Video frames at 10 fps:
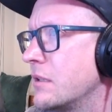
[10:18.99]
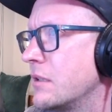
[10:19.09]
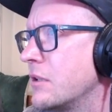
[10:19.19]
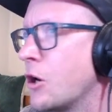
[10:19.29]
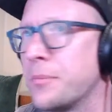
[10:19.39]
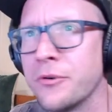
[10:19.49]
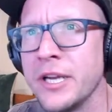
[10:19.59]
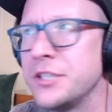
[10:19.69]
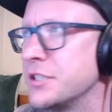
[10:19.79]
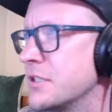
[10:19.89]

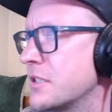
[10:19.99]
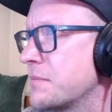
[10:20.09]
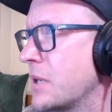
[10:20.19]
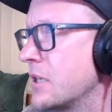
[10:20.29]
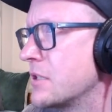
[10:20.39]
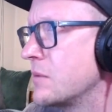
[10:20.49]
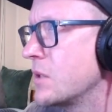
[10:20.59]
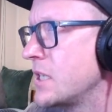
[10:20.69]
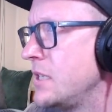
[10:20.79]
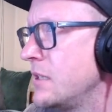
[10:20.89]
operations person,
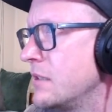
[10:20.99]
was he?